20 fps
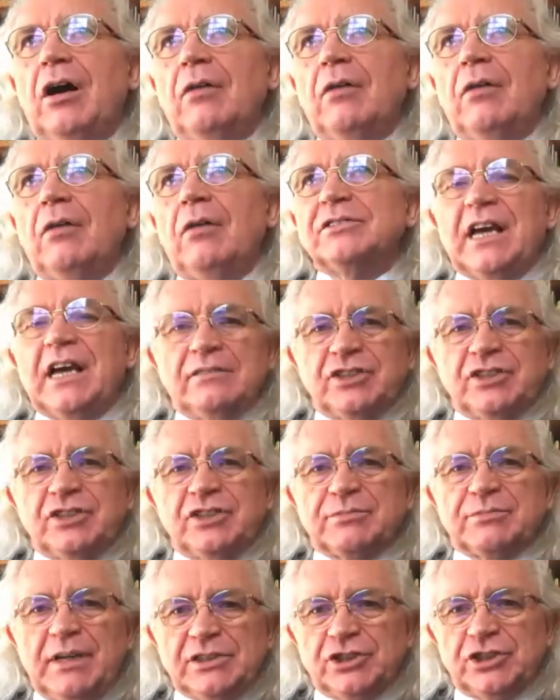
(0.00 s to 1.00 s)
Obviously, I've
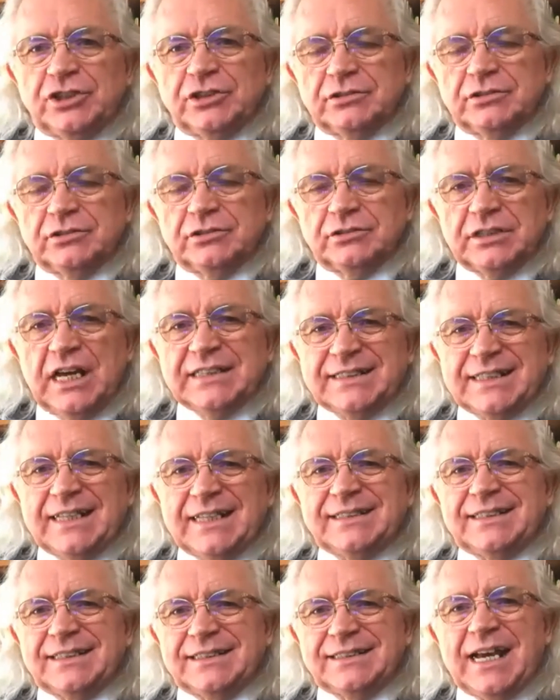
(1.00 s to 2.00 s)
just mentioned
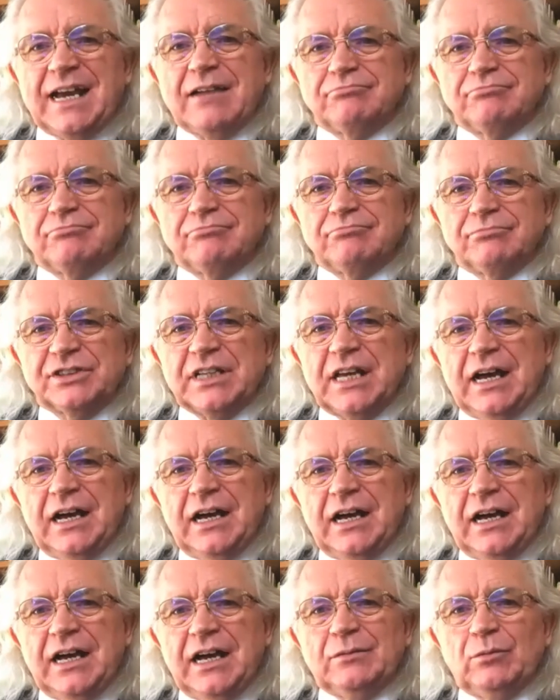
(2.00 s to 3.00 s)
assessed exams.
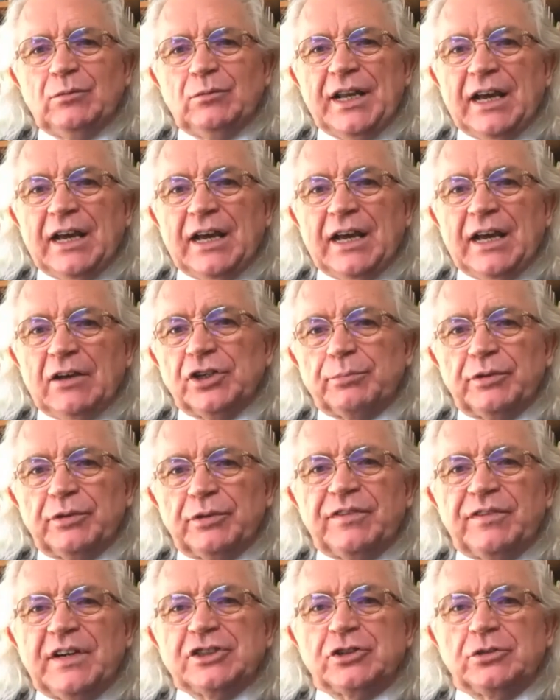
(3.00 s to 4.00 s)
We're now looking
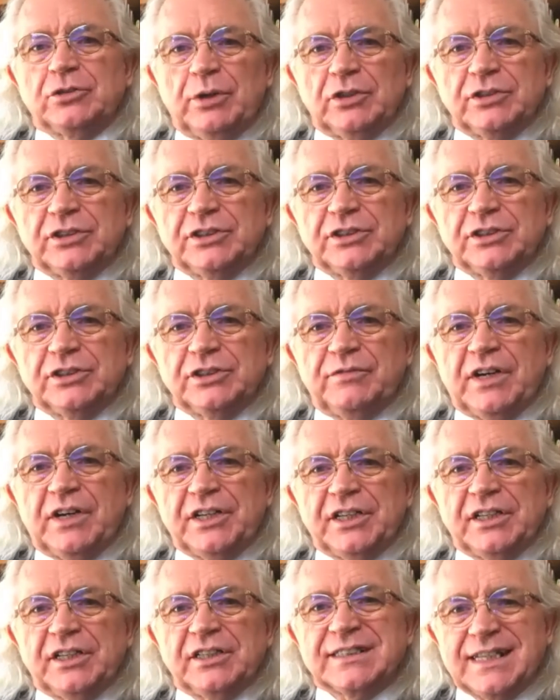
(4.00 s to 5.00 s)
at professional bodies
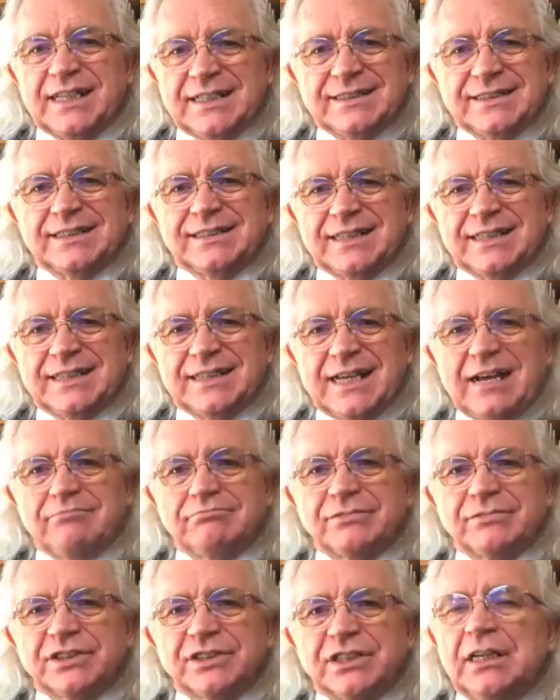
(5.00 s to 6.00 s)
providing assessed
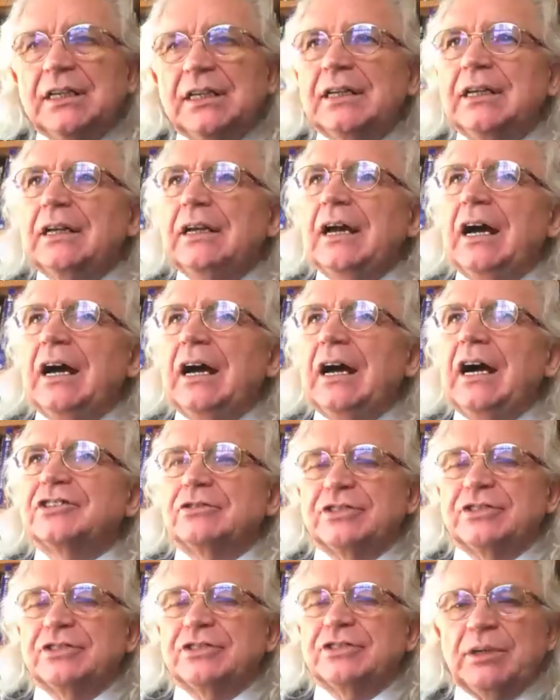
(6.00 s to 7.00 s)
exams.
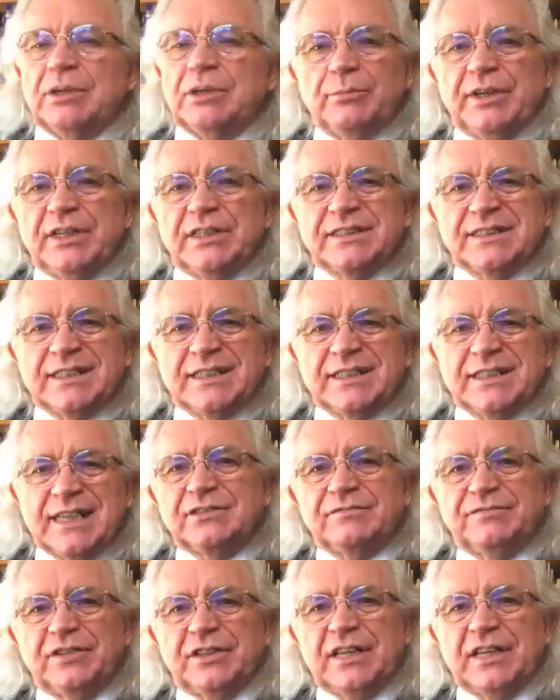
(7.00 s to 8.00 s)
So somebody can be assessed
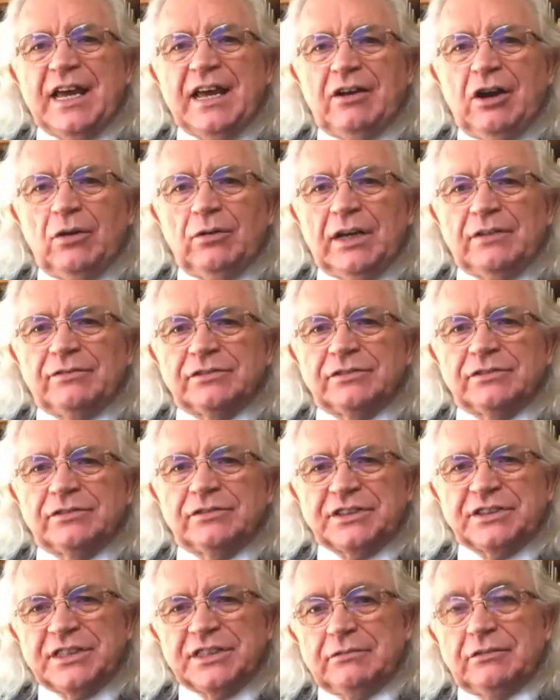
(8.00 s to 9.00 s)
for their
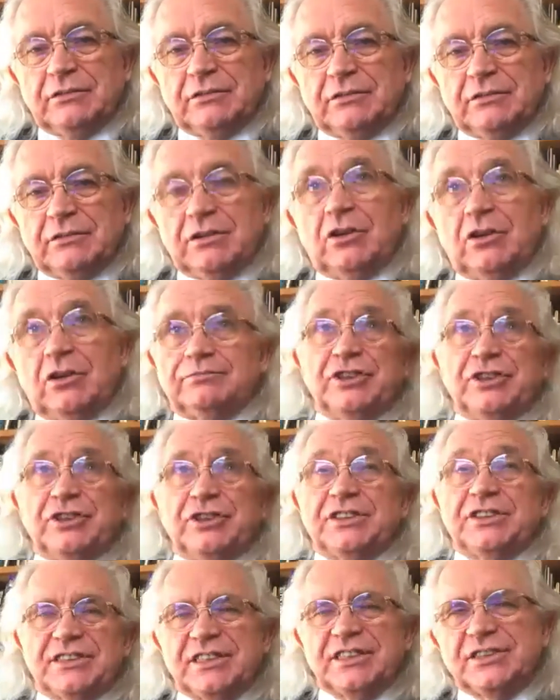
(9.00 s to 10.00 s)
O-levels, or
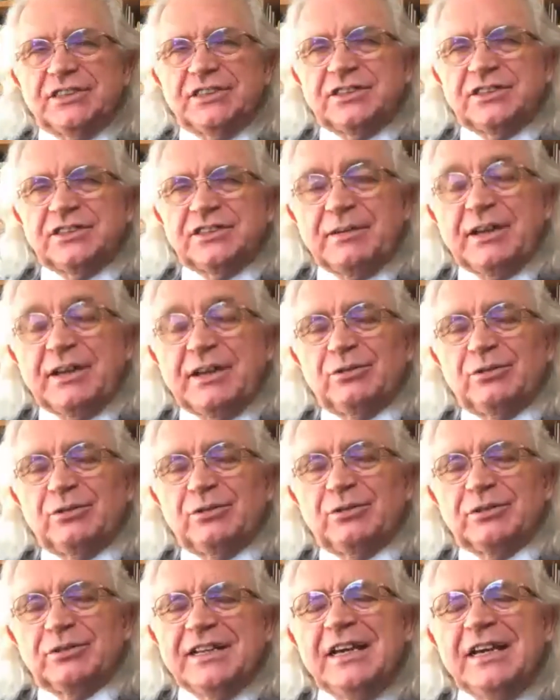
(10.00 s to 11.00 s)
GCSEs, sorry, I'm getting old
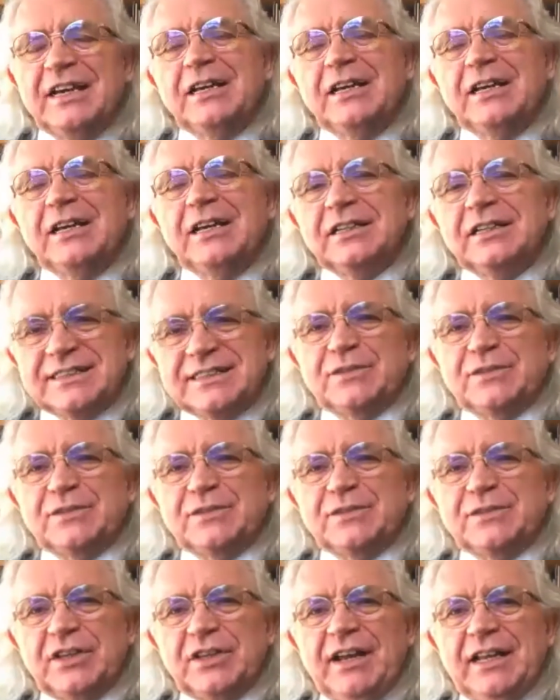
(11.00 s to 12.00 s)
again, assessed for
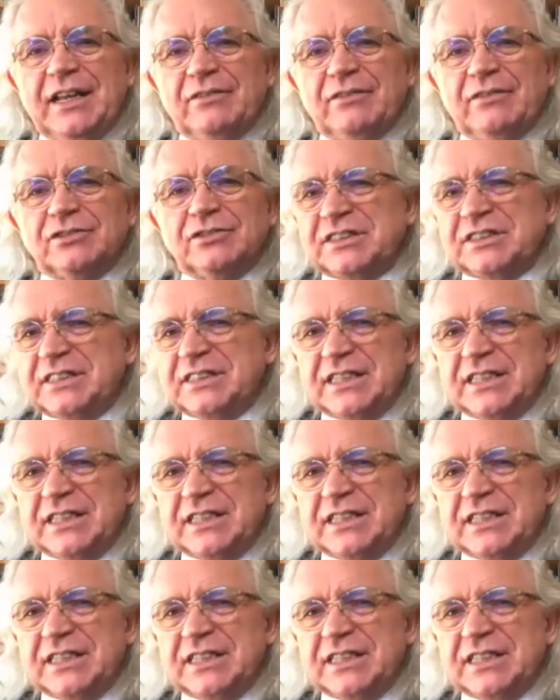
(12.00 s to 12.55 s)
their A-levels,